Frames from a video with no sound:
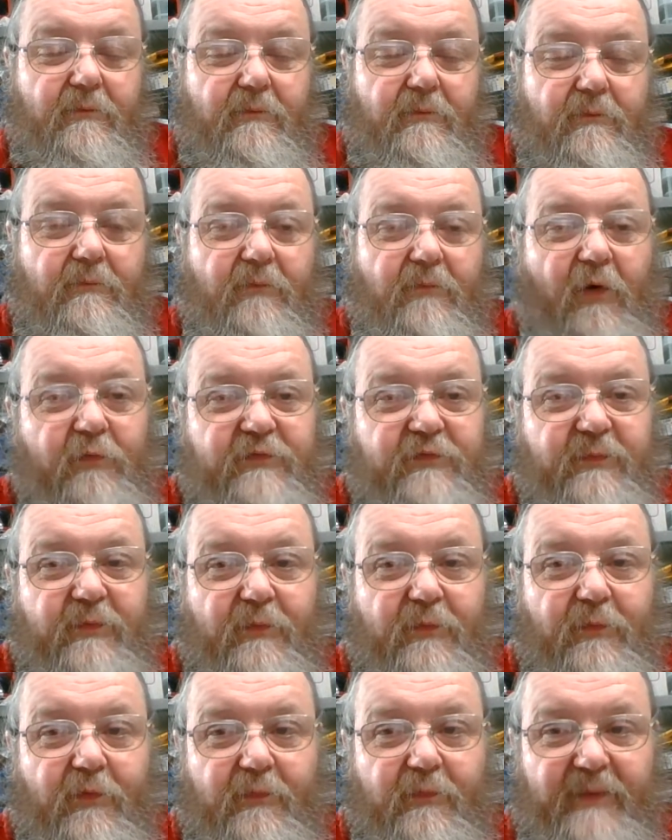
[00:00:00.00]

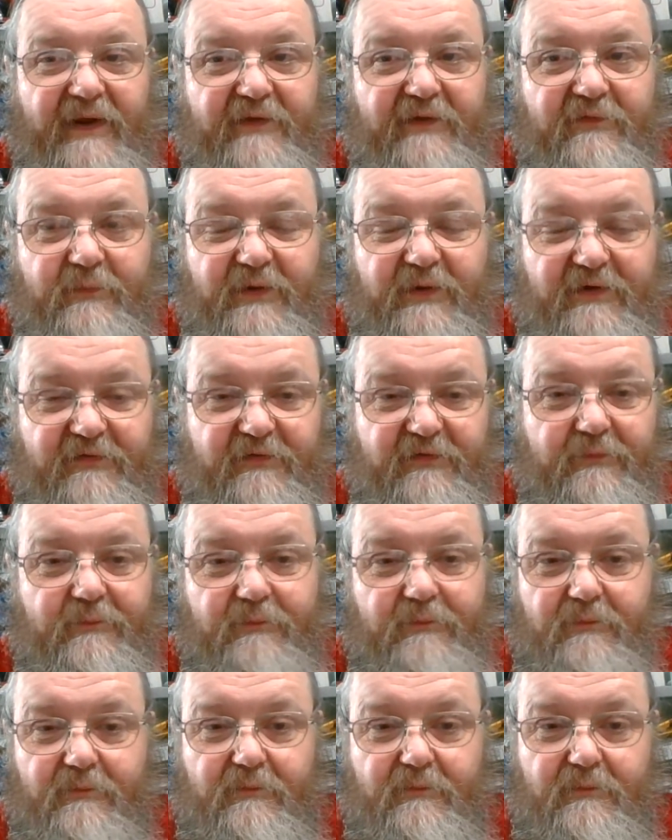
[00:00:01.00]
multiple warbands, which
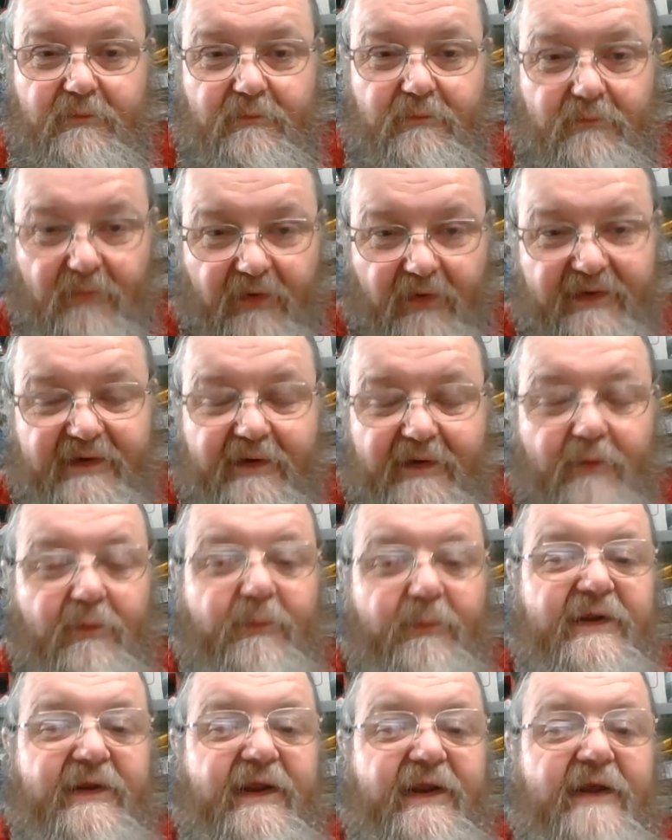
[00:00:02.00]
might go
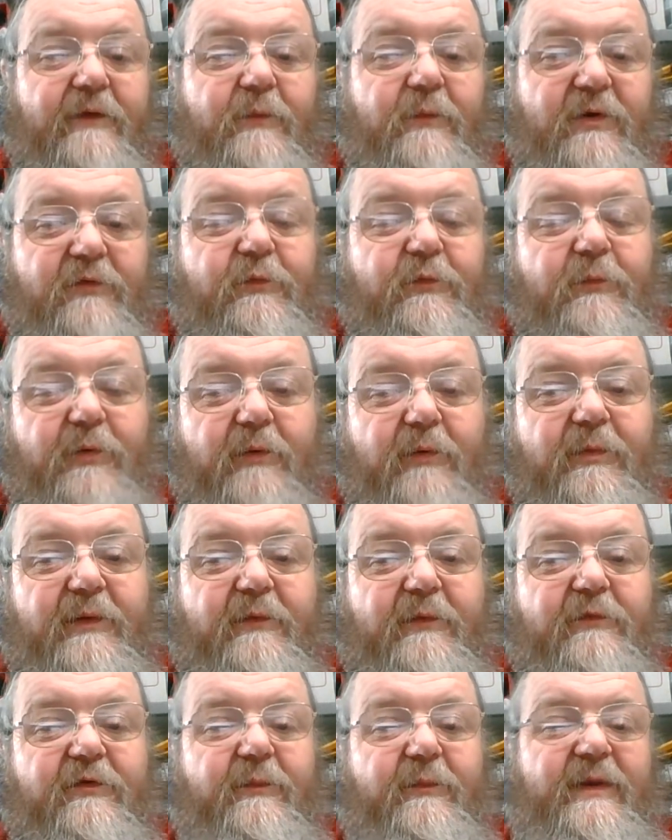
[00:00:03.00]
up on which will probably
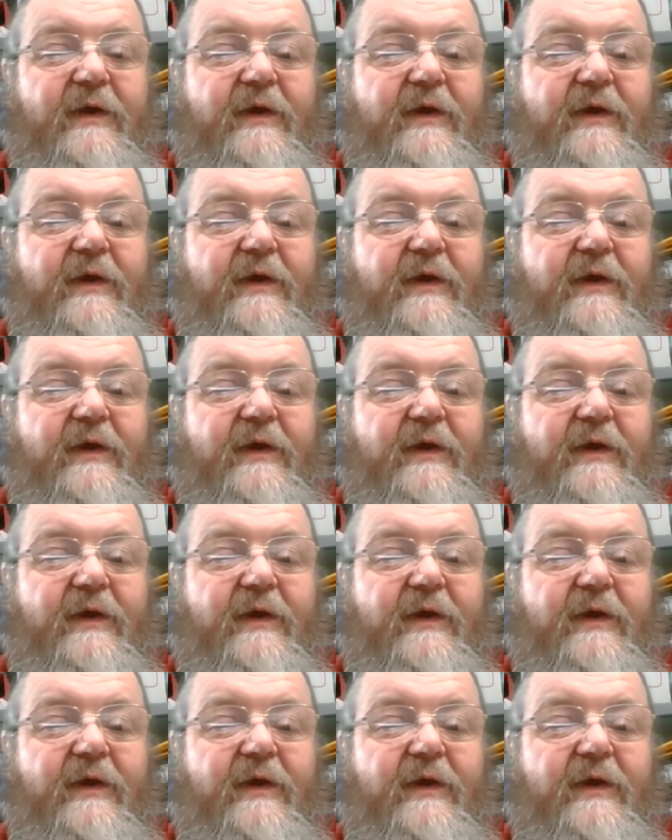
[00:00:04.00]
also be